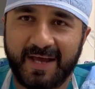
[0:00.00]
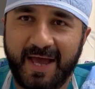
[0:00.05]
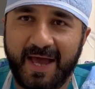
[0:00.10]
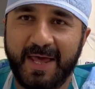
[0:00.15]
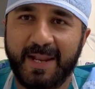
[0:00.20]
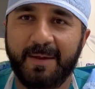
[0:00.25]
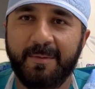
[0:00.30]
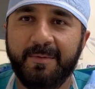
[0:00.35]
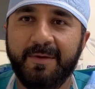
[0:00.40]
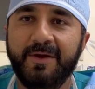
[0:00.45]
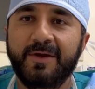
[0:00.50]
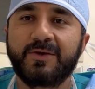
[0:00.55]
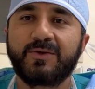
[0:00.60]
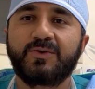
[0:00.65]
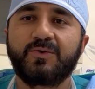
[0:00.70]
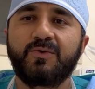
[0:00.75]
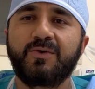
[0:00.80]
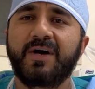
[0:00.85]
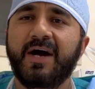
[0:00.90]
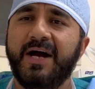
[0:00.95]
and I'm here
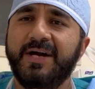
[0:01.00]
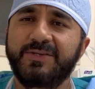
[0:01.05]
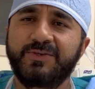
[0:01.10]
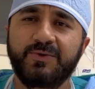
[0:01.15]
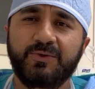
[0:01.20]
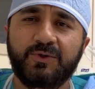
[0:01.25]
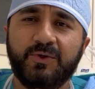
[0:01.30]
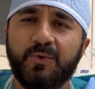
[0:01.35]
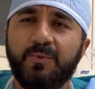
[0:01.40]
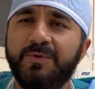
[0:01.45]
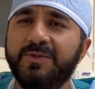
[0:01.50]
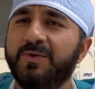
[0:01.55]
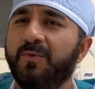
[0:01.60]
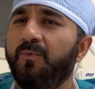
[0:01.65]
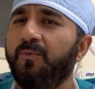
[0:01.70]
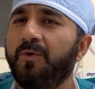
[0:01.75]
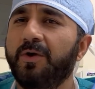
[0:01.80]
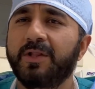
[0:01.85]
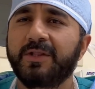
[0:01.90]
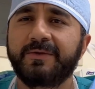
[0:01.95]
to guide you through in the
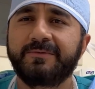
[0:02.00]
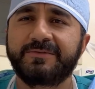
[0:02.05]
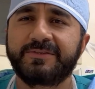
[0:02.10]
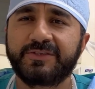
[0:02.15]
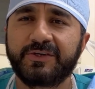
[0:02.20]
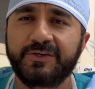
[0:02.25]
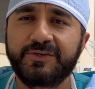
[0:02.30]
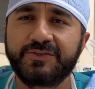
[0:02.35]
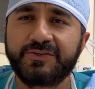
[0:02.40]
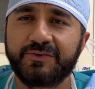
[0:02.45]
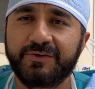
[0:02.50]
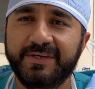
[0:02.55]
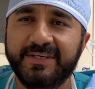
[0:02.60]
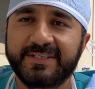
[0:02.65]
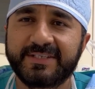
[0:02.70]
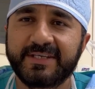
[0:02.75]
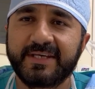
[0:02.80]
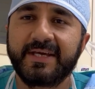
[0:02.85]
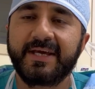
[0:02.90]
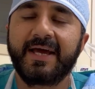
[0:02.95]
world of
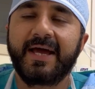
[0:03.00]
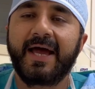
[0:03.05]
surgeries